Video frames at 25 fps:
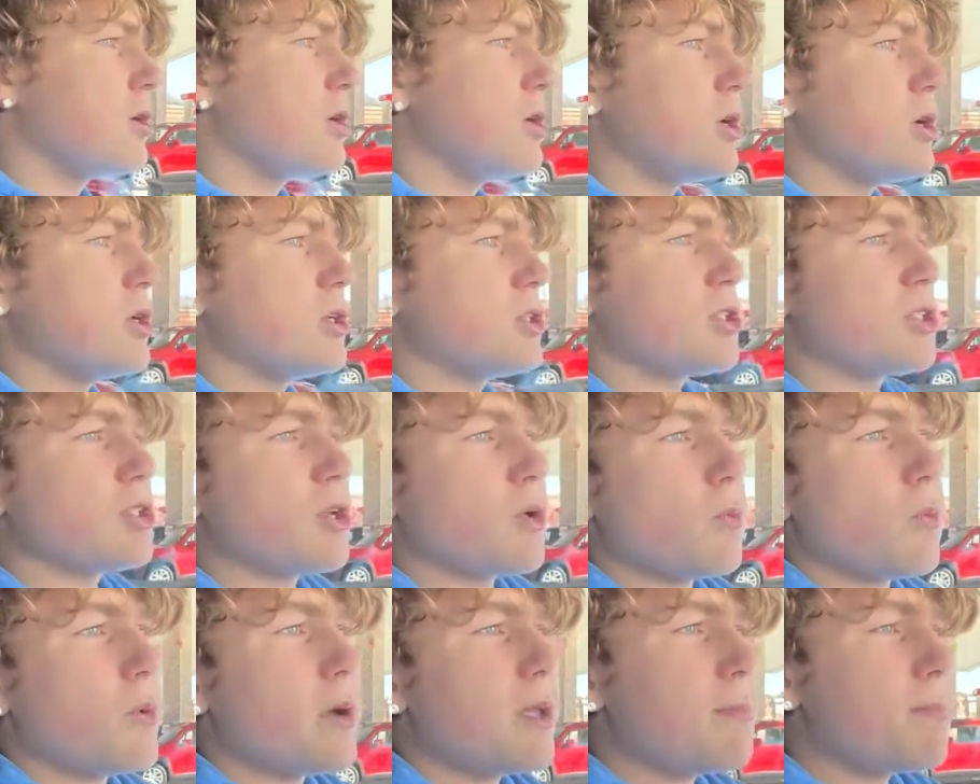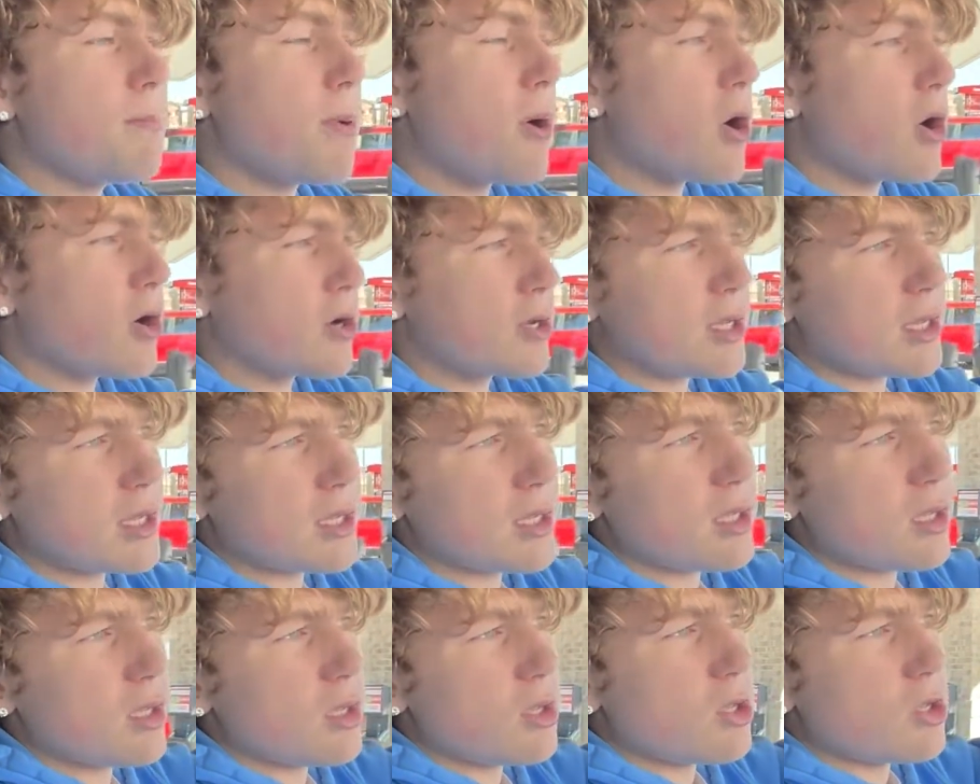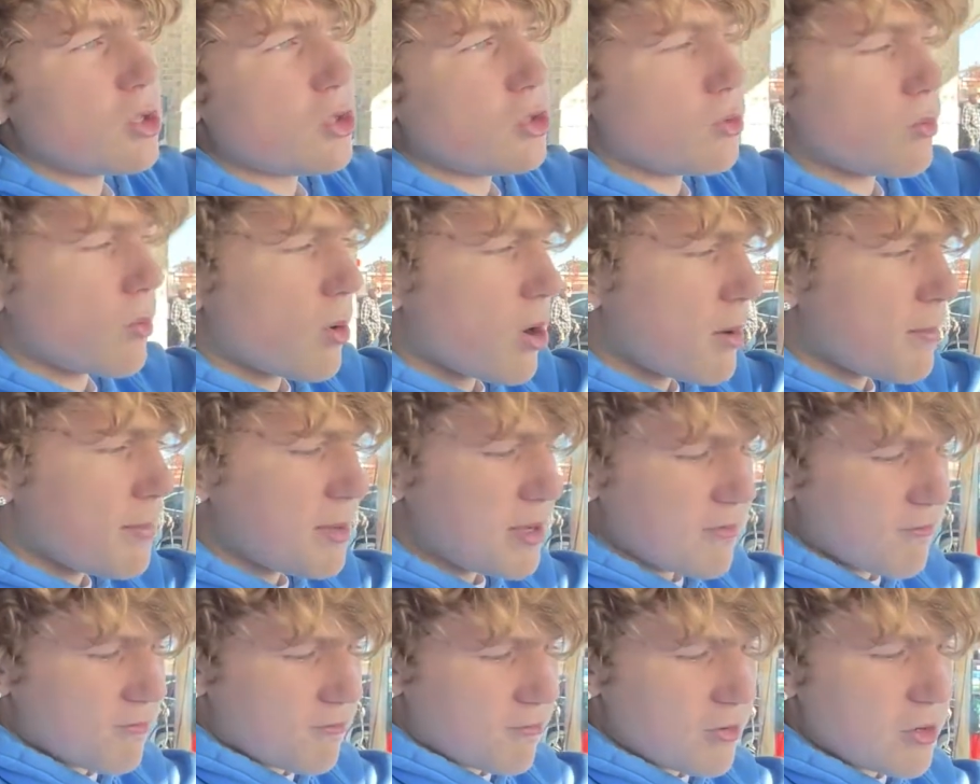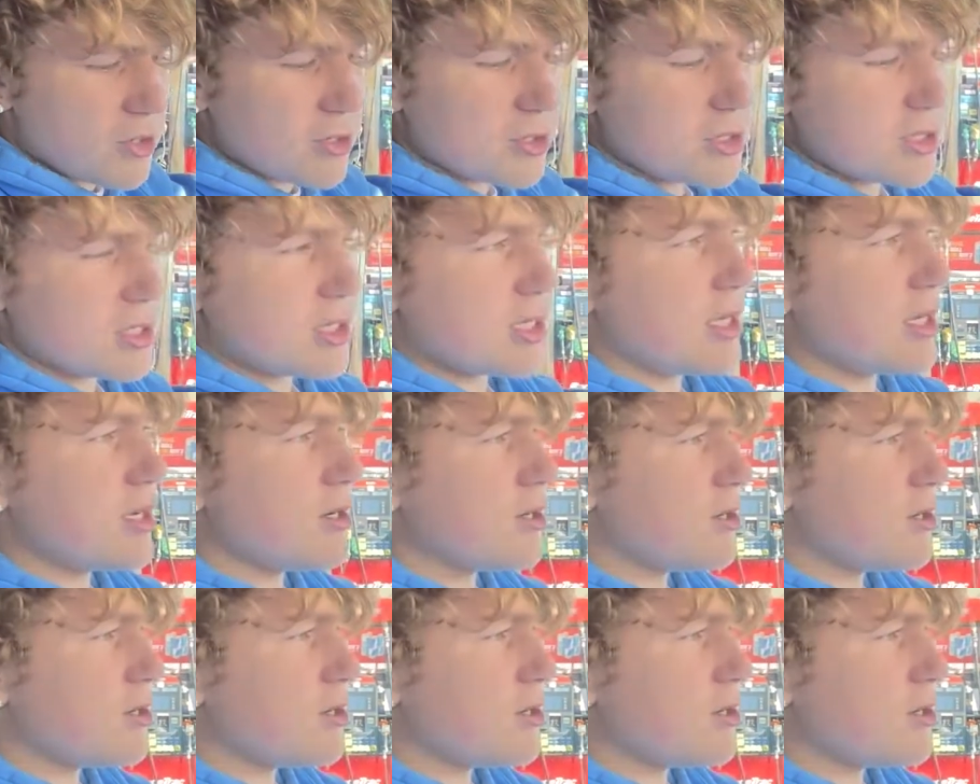So when parking, you want to be in first gear